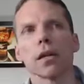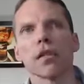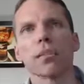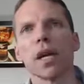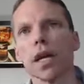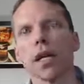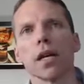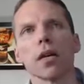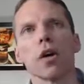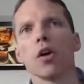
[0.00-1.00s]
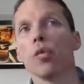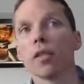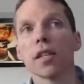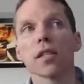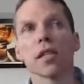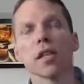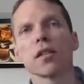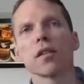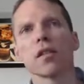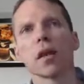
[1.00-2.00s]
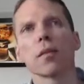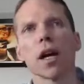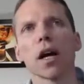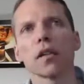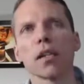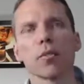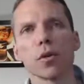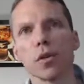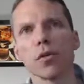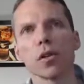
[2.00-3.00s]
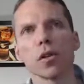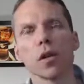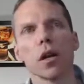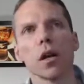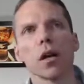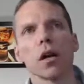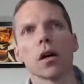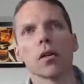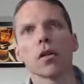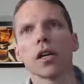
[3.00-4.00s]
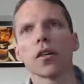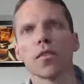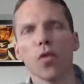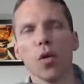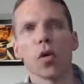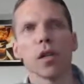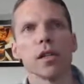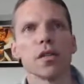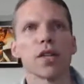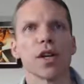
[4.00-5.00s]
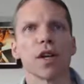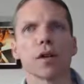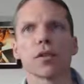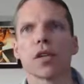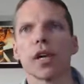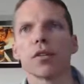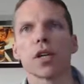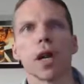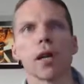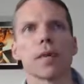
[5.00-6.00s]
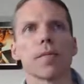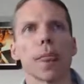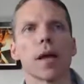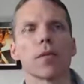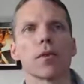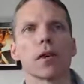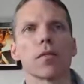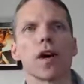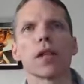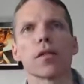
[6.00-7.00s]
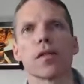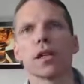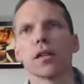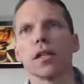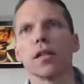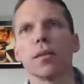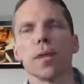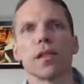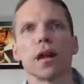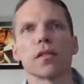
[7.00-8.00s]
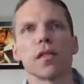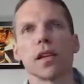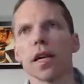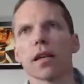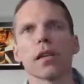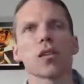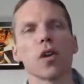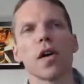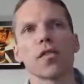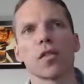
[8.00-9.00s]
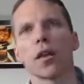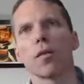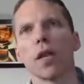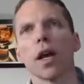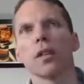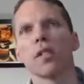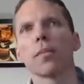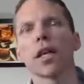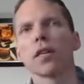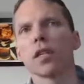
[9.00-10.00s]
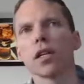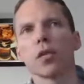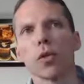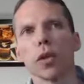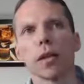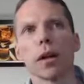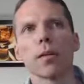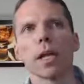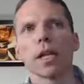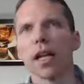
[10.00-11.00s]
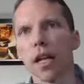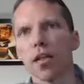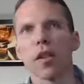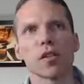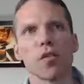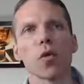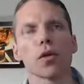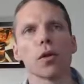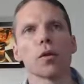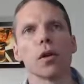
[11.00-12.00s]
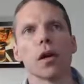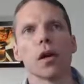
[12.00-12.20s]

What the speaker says: some idiot who was listening to some content producer looking a fool in his videos saying that violent things needed to be done to kick this off so that somebody else can quickly come in and end this for you.